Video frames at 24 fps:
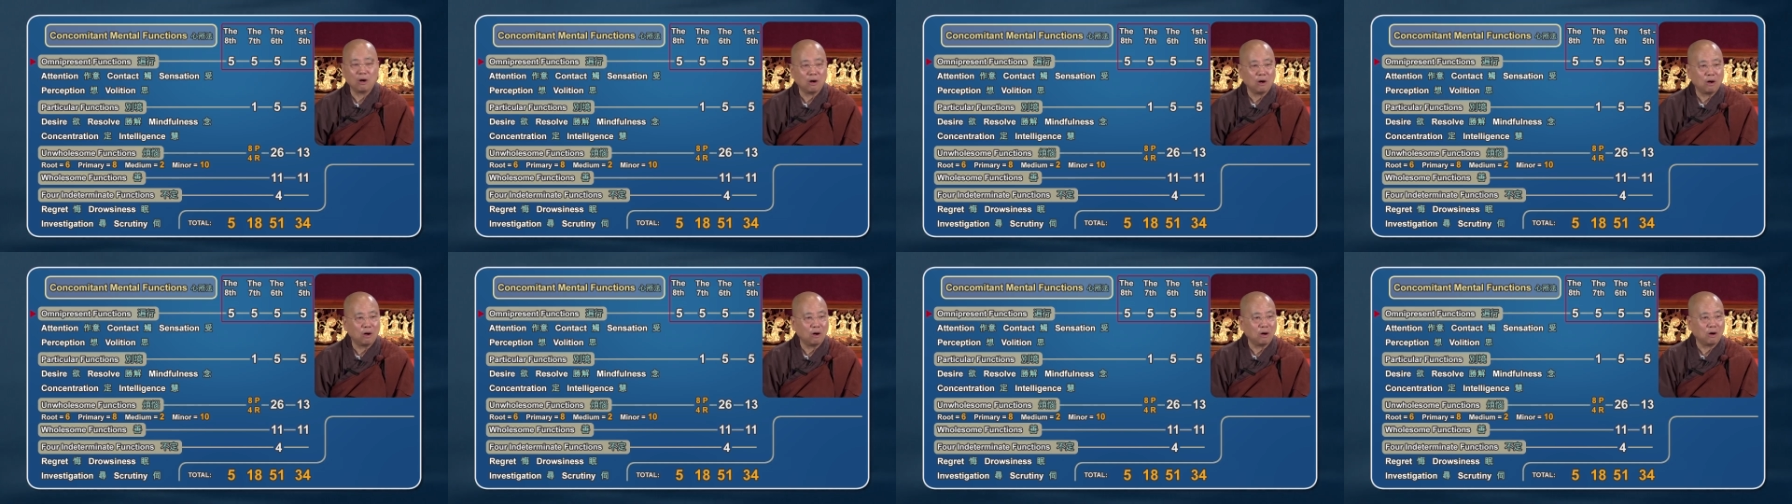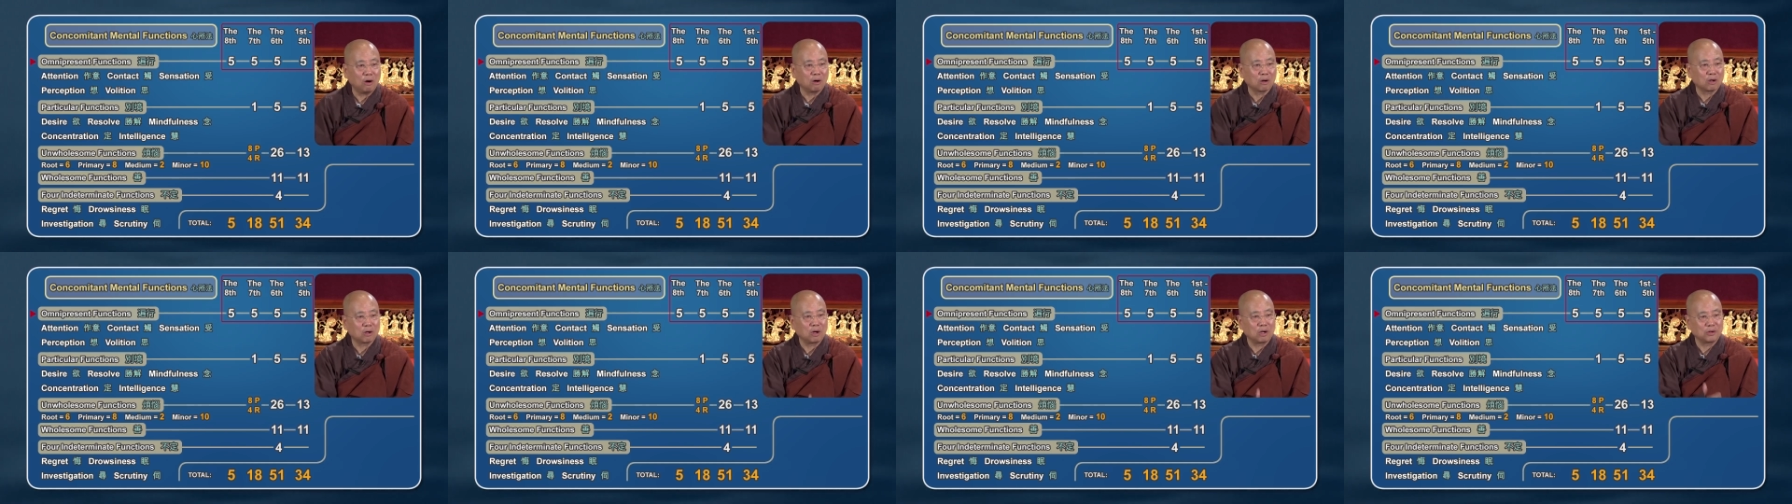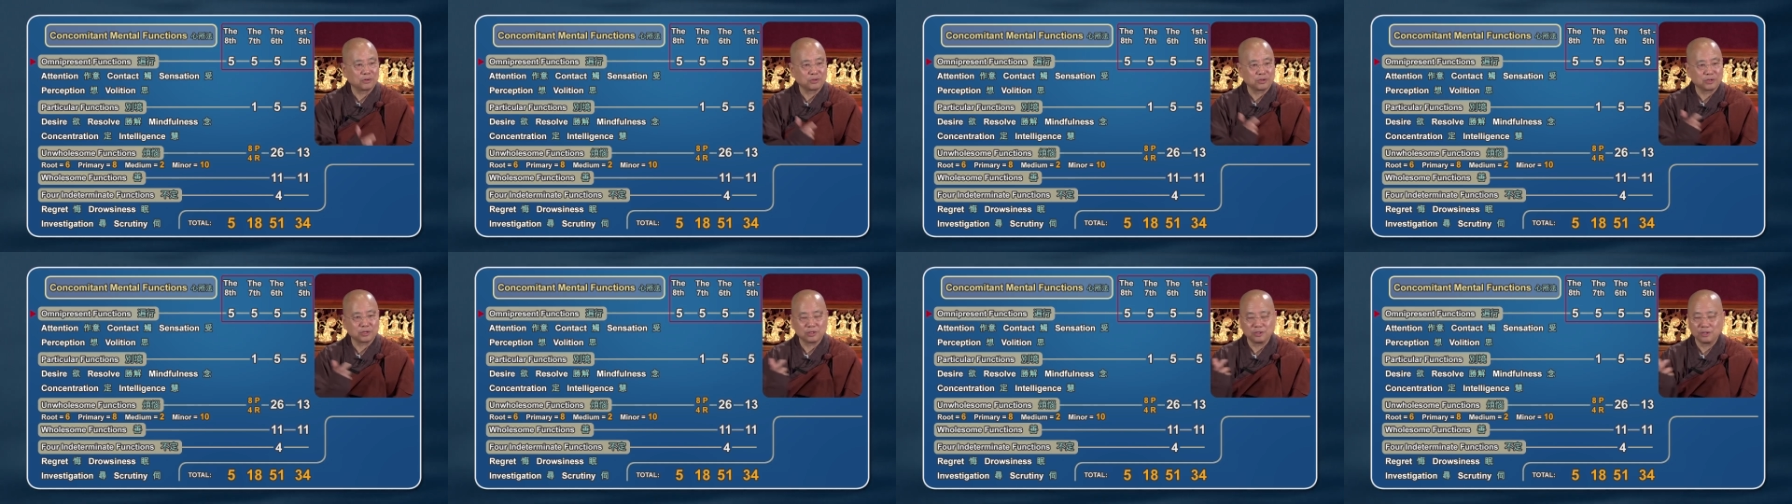all
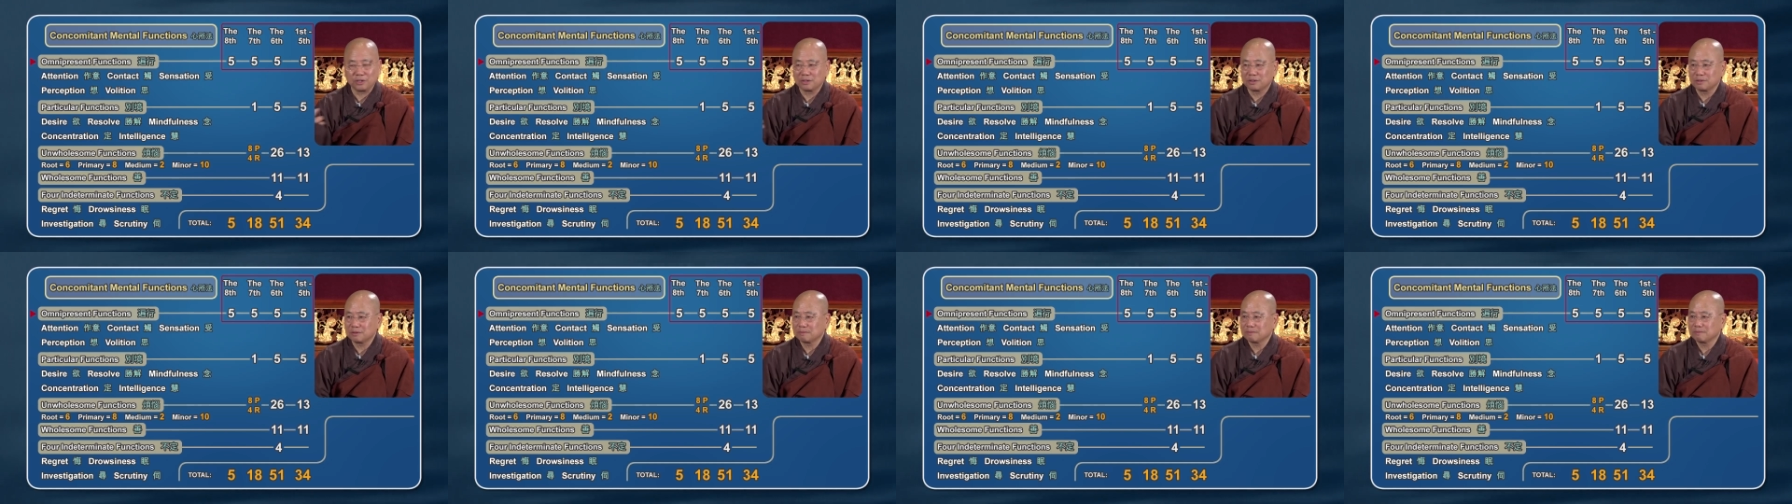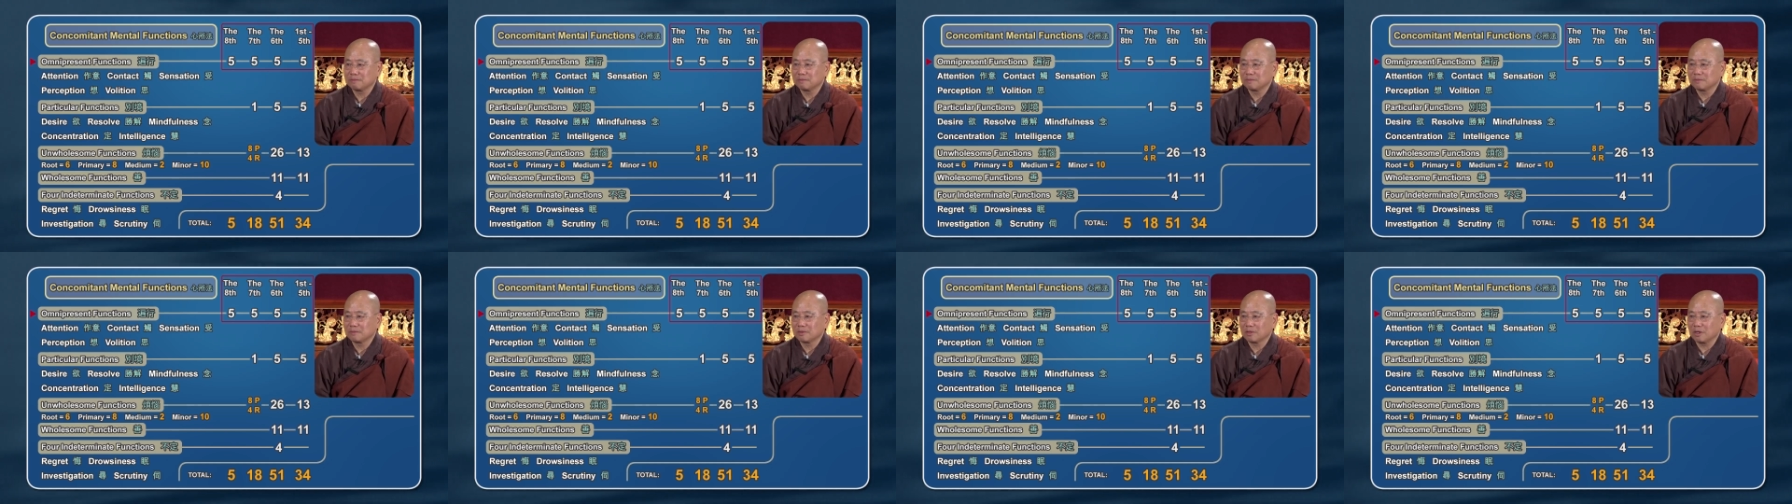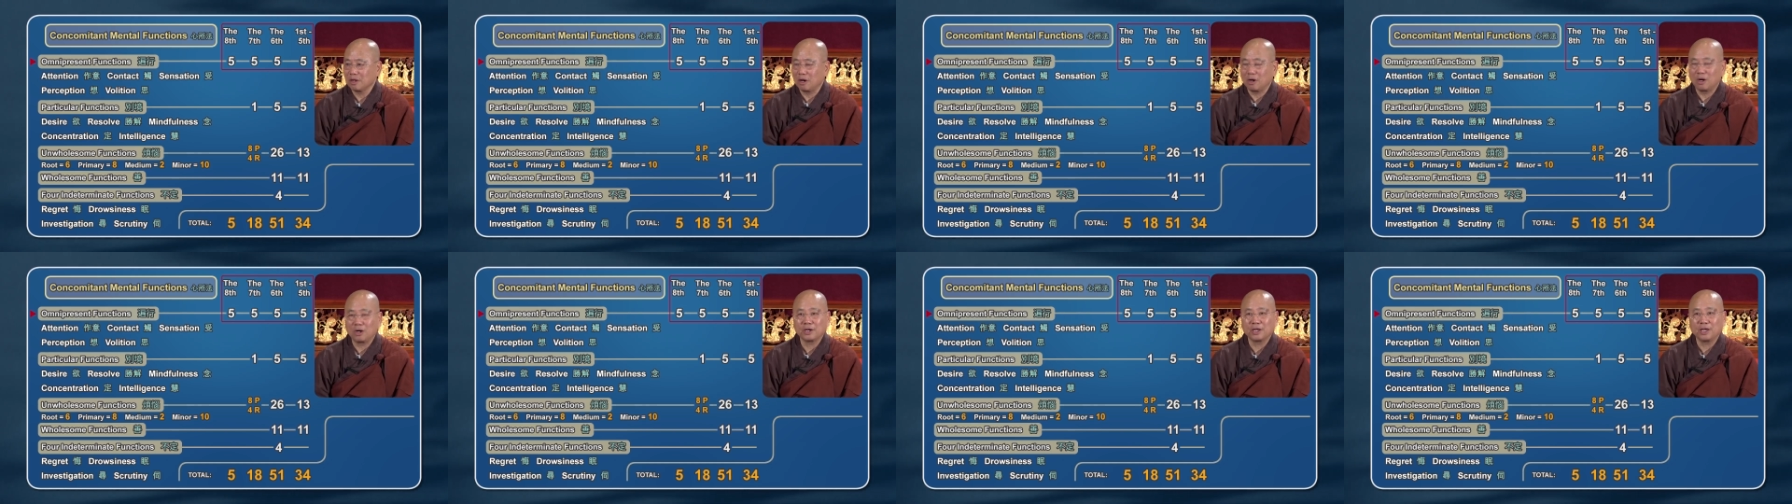consciousness,
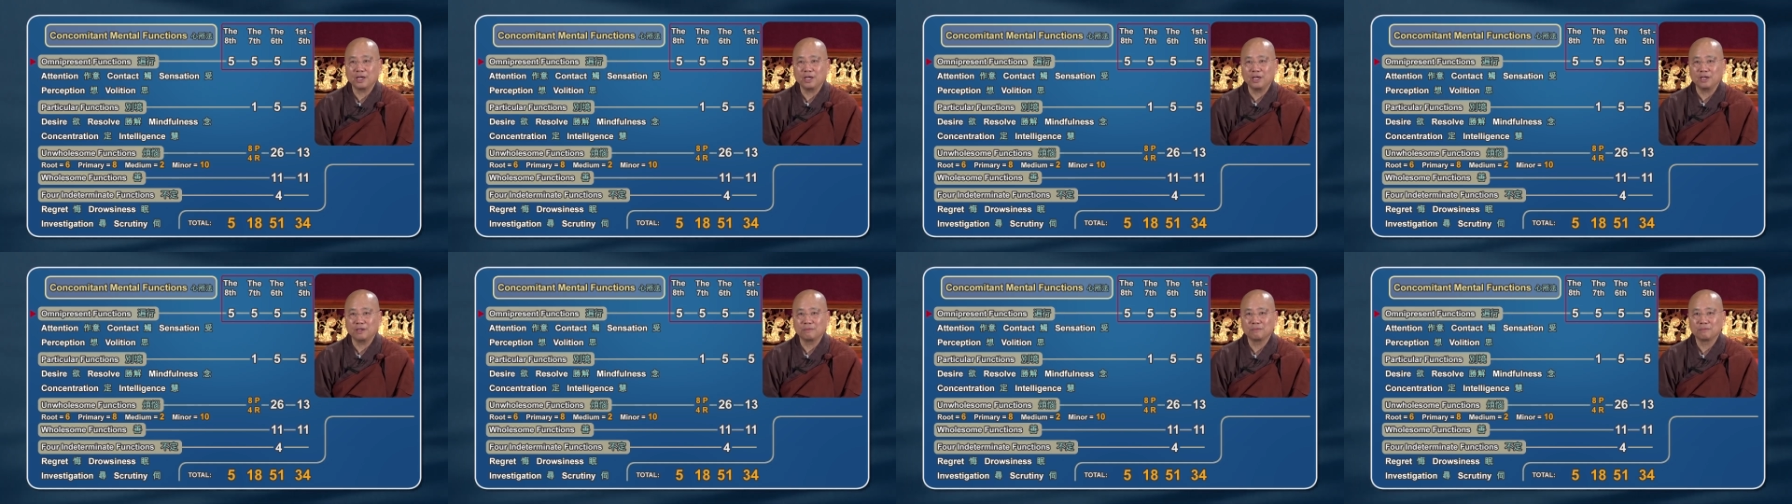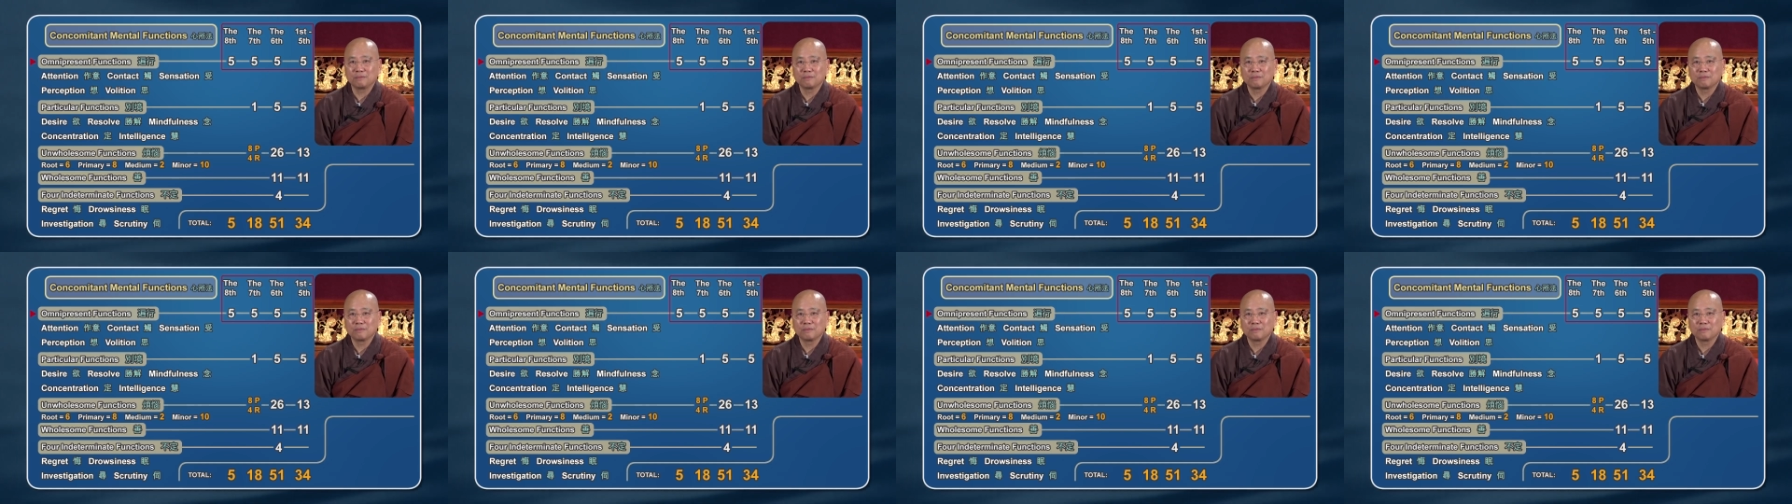all the 8.